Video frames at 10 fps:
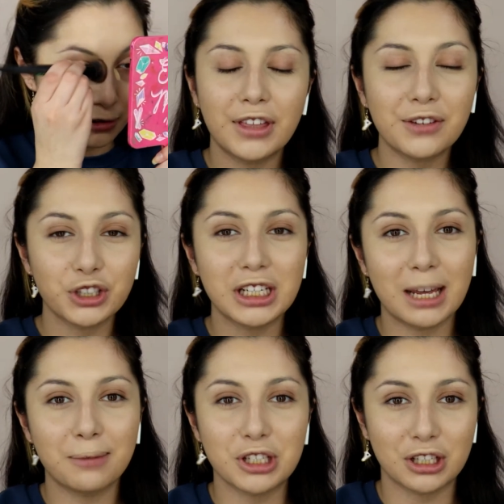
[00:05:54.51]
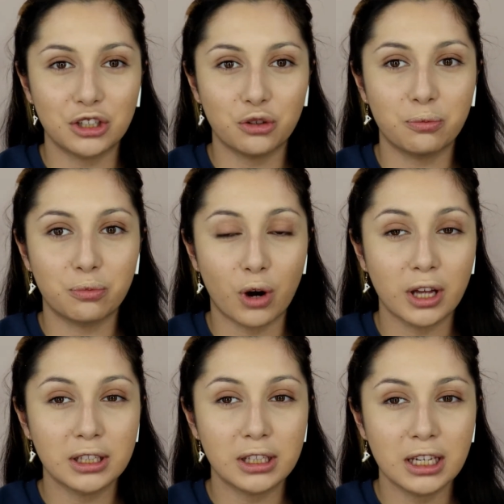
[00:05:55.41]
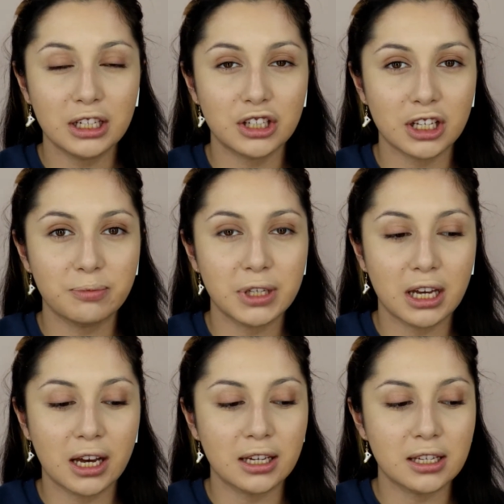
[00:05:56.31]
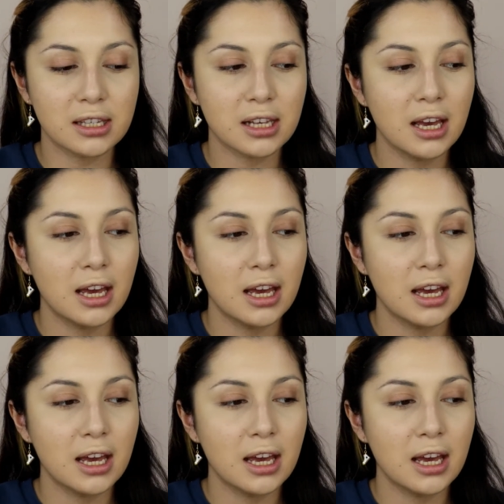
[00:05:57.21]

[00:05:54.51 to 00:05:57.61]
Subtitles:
think for today I'm just going to do bronzing just because